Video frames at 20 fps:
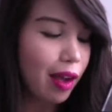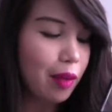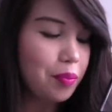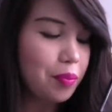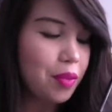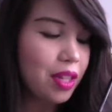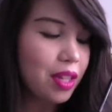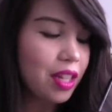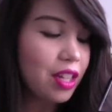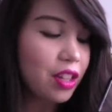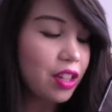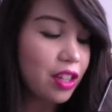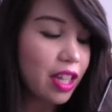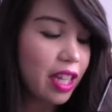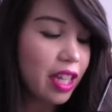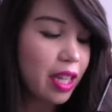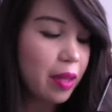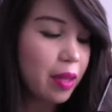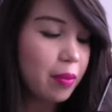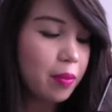
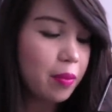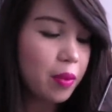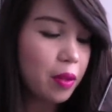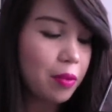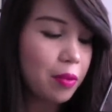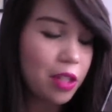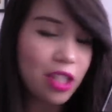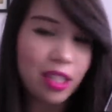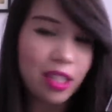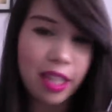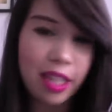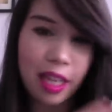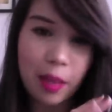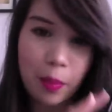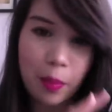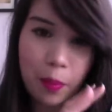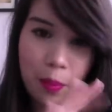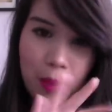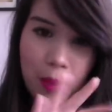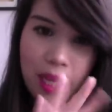Gleam, which is like a
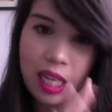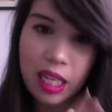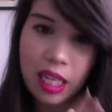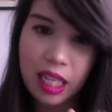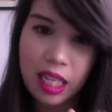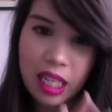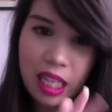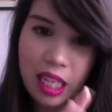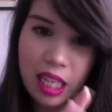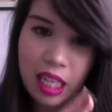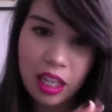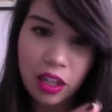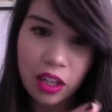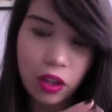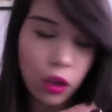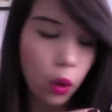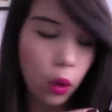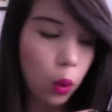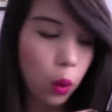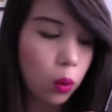pinky
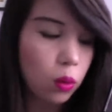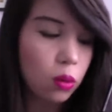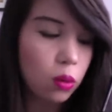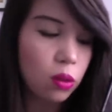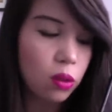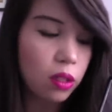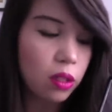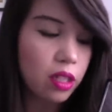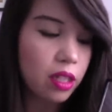gold